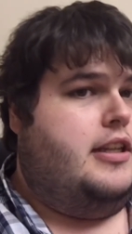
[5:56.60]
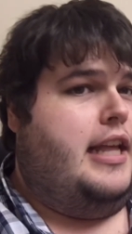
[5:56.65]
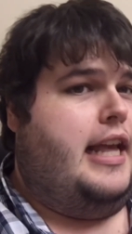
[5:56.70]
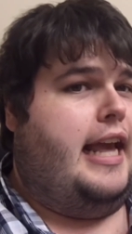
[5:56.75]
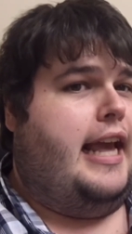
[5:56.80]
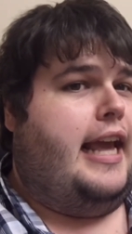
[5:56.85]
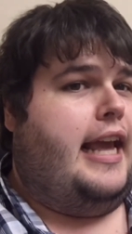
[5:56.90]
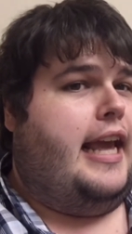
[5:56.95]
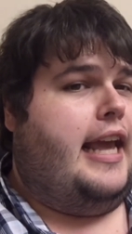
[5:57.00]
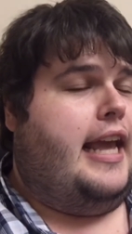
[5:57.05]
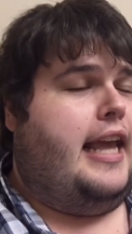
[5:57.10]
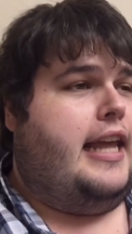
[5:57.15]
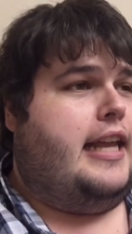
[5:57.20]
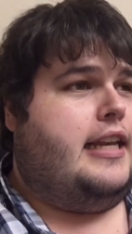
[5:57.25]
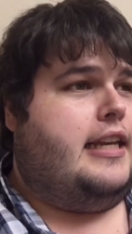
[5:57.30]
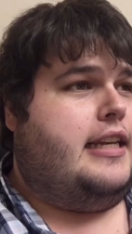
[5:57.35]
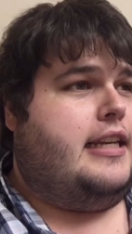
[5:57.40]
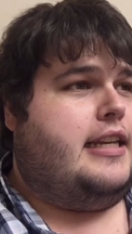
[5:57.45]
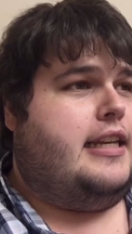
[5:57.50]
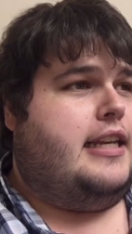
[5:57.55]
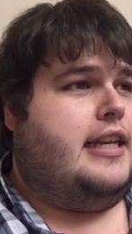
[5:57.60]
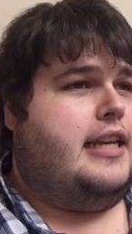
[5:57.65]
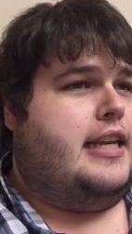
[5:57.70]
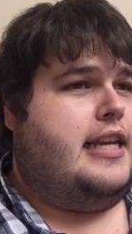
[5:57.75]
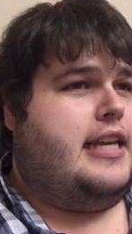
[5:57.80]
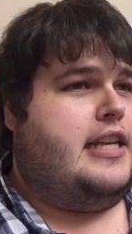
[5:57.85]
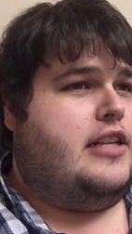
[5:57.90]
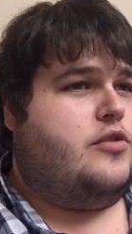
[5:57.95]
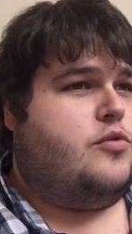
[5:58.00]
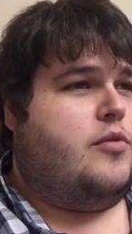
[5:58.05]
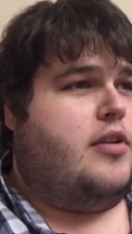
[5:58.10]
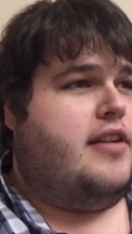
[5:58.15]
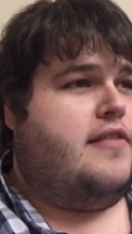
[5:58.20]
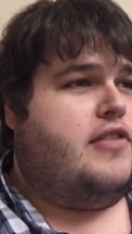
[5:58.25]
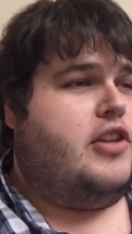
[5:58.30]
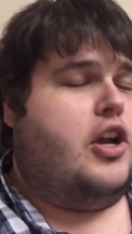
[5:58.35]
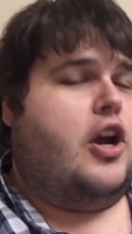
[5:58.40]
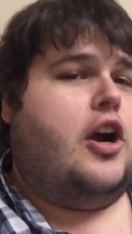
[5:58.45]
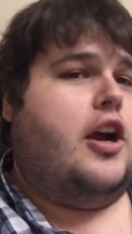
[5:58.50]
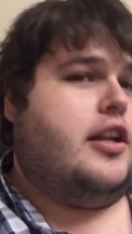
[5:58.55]
and he's one of
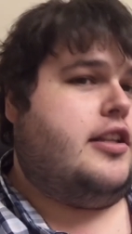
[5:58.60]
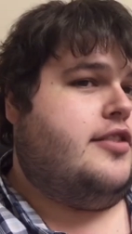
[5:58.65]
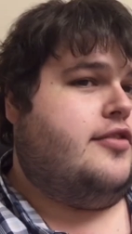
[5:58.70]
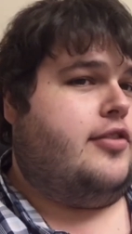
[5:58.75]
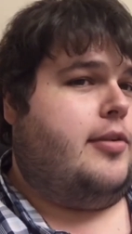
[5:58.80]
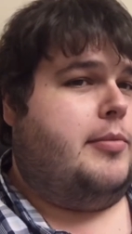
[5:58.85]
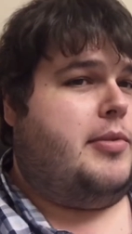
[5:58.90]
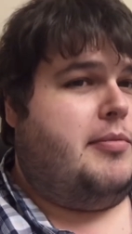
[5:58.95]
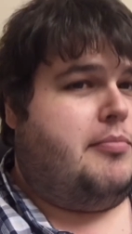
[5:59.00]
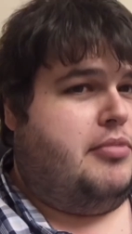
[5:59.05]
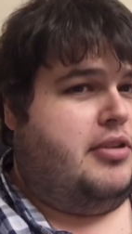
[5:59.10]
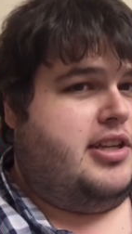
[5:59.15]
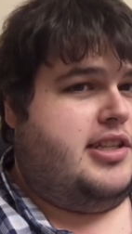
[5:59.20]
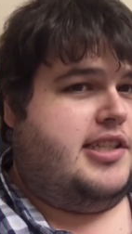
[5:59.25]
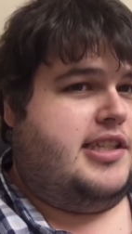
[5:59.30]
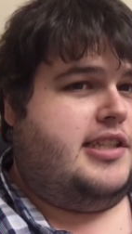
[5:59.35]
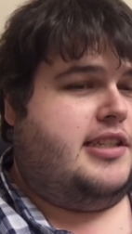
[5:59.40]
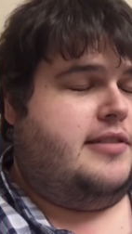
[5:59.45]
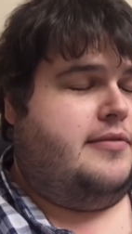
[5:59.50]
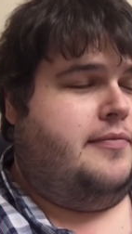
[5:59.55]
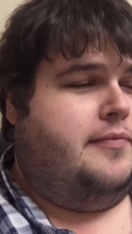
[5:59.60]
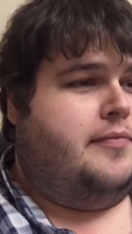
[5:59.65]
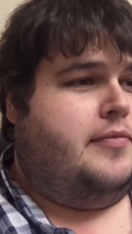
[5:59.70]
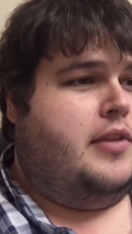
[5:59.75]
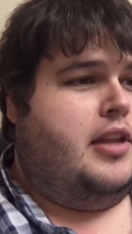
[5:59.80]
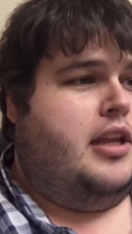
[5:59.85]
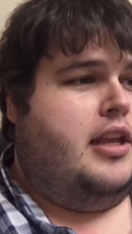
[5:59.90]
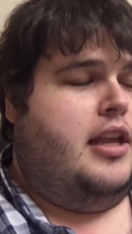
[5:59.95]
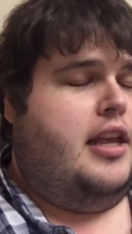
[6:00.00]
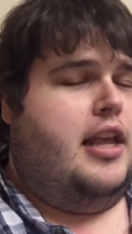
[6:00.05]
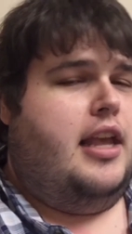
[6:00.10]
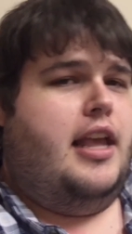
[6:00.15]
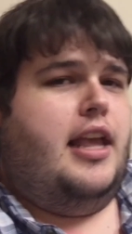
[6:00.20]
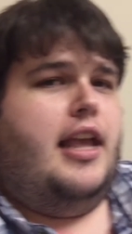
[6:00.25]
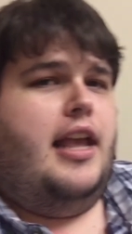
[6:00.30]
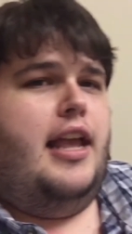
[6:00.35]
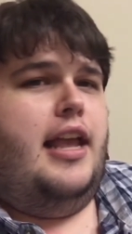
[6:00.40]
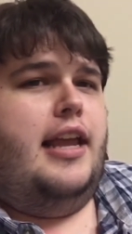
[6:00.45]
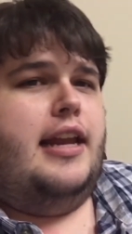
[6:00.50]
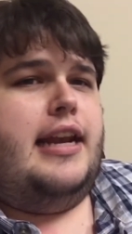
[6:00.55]
the guards from the prison.
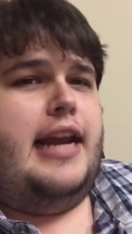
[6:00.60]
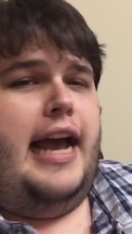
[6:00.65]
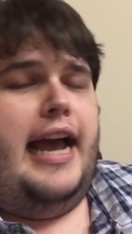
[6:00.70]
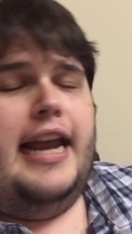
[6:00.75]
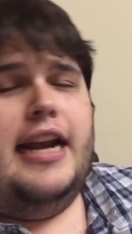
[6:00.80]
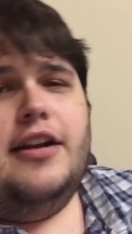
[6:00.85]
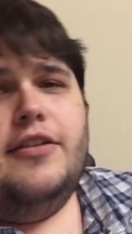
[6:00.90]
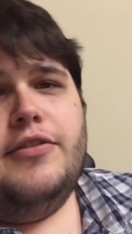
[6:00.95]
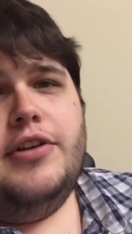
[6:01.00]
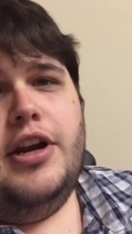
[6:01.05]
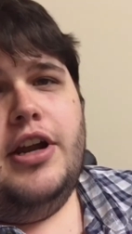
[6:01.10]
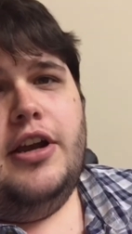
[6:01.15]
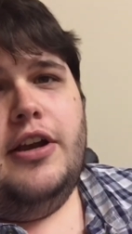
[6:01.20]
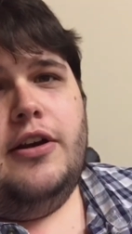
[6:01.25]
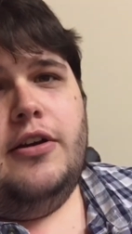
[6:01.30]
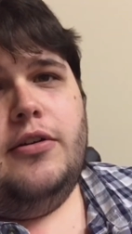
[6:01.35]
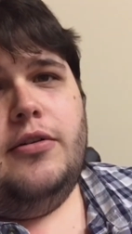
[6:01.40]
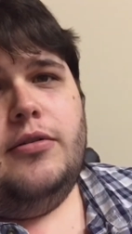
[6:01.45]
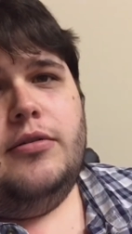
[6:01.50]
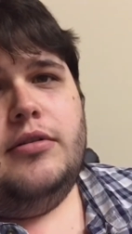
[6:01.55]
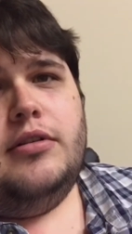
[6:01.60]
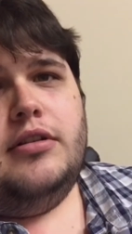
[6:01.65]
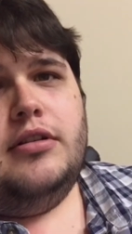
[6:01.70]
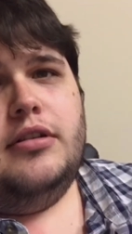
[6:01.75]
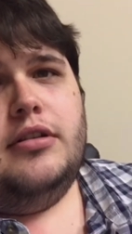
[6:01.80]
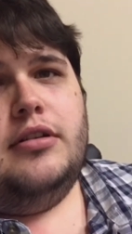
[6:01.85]
Now, I don't know